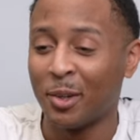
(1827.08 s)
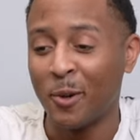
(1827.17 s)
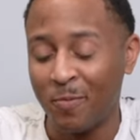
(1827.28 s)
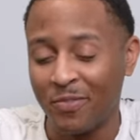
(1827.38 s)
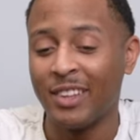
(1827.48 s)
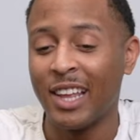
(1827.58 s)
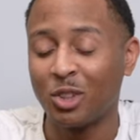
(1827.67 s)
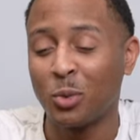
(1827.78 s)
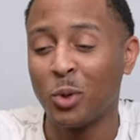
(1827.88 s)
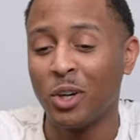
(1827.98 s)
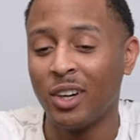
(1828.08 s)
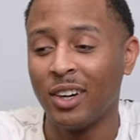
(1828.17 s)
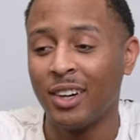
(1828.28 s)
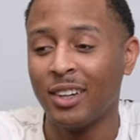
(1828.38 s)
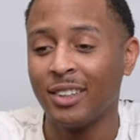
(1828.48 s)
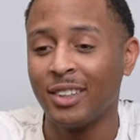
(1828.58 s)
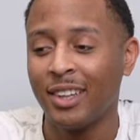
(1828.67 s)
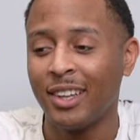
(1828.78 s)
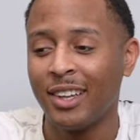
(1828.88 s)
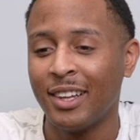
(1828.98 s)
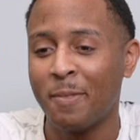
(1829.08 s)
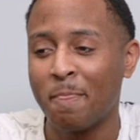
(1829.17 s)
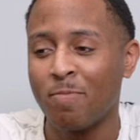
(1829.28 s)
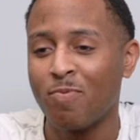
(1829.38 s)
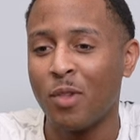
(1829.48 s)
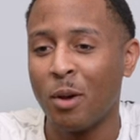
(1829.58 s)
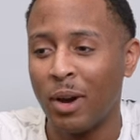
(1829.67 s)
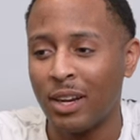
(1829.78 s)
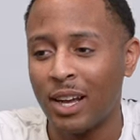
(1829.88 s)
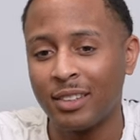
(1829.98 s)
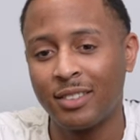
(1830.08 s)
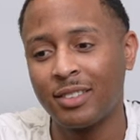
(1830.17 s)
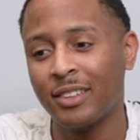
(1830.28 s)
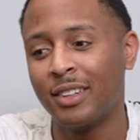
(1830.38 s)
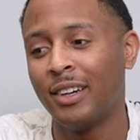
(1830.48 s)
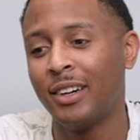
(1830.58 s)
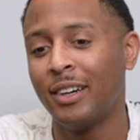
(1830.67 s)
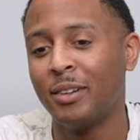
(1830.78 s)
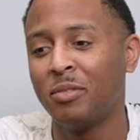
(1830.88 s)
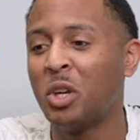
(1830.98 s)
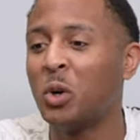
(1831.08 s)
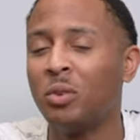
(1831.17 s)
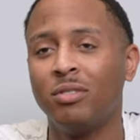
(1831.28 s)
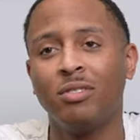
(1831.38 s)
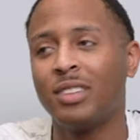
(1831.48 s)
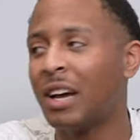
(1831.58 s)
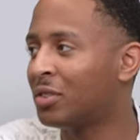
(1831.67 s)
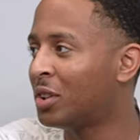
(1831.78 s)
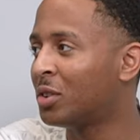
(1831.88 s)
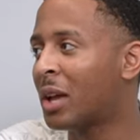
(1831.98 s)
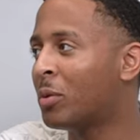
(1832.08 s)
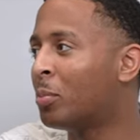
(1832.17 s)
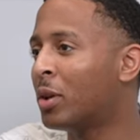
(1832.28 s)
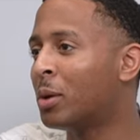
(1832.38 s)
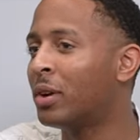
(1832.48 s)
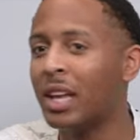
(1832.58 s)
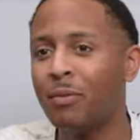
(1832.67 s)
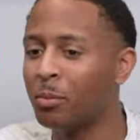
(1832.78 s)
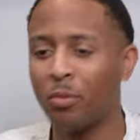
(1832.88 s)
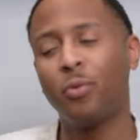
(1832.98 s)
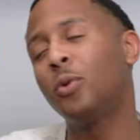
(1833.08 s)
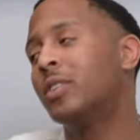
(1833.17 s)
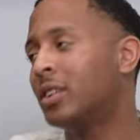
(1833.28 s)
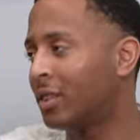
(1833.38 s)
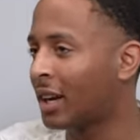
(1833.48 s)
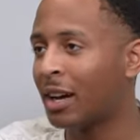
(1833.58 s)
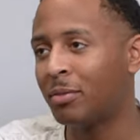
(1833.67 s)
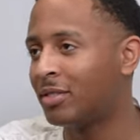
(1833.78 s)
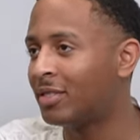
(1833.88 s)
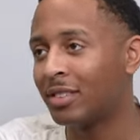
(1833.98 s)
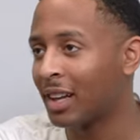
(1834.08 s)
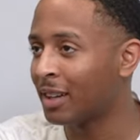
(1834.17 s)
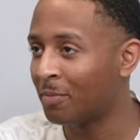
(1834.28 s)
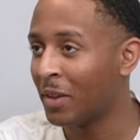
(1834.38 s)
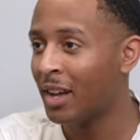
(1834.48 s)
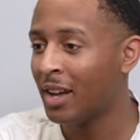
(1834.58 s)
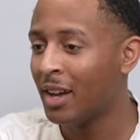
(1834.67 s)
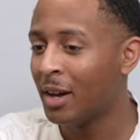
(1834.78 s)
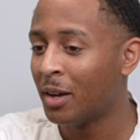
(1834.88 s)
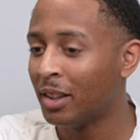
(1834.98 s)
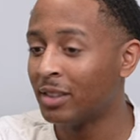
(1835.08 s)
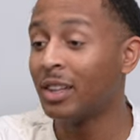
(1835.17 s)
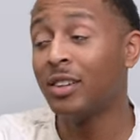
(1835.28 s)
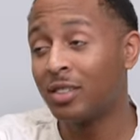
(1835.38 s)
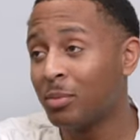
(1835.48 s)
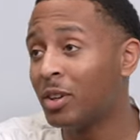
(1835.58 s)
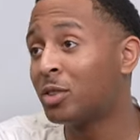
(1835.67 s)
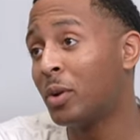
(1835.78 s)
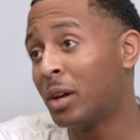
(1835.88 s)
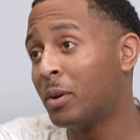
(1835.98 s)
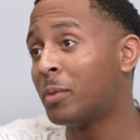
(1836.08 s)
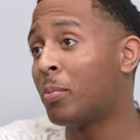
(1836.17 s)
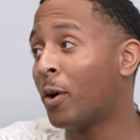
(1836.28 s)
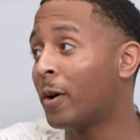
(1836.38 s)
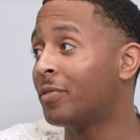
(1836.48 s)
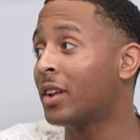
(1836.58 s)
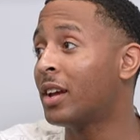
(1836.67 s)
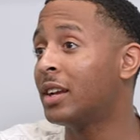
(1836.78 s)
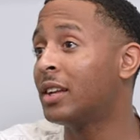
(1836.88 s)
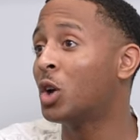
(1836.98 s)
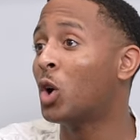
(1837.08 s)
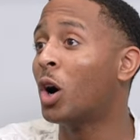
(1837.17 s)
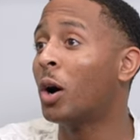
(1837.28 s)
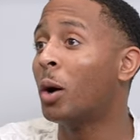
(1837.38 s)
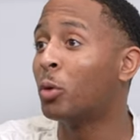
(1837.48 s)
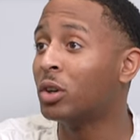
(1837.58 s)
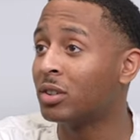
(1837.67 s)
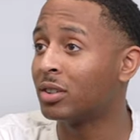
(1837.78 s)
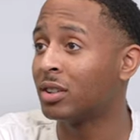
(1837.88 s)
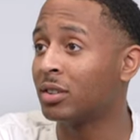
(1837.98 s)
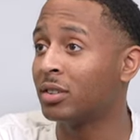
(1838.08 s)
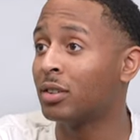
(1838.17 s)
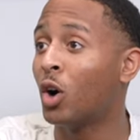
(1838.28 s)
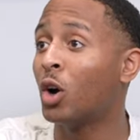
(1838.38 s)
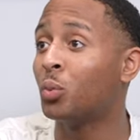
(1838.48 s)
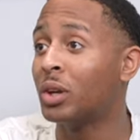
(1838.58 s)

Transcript: So, and that's where my next, you know, Staff of SEALs came into play. But even before then, like I've just like, leadership does play a big part in, you know, a Marine's decision on